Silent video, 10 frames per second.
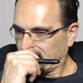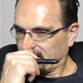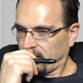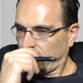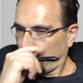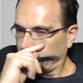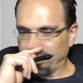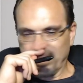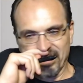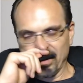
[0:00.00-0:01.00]
all of
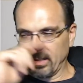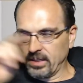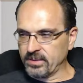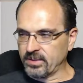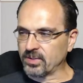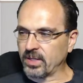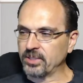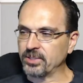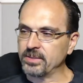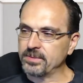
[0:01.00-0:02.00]
this
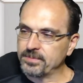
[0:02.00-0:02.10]
discussion